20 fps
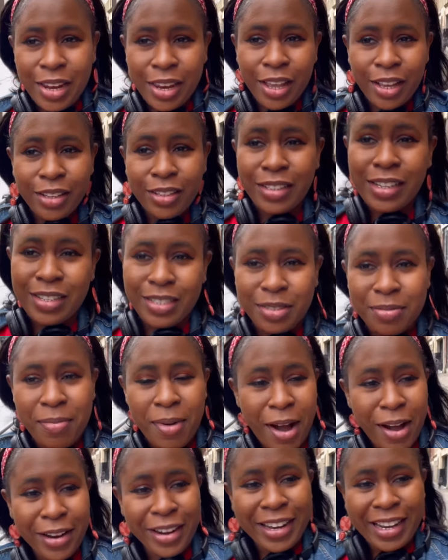Nicholas
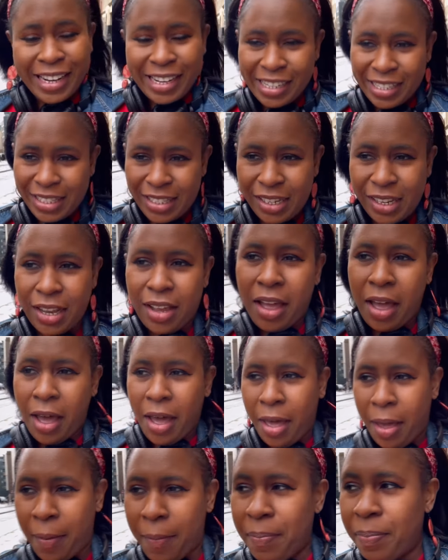Market
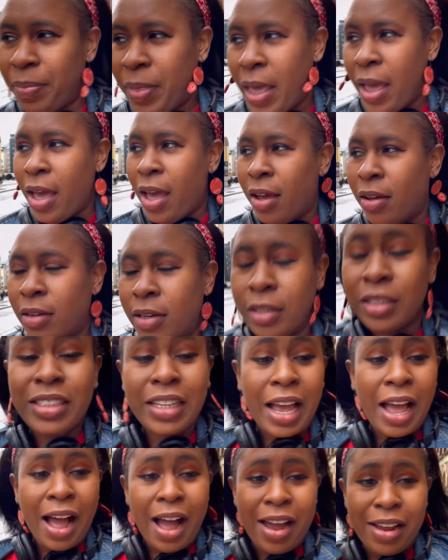um, is
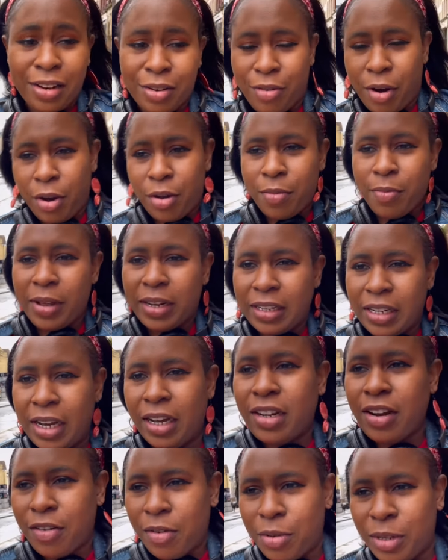highly
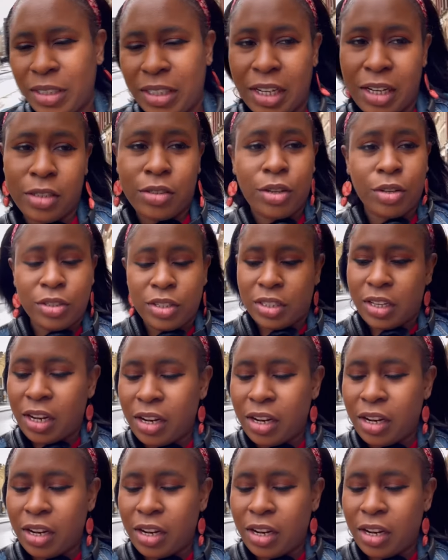recommended. Everyone says go to St.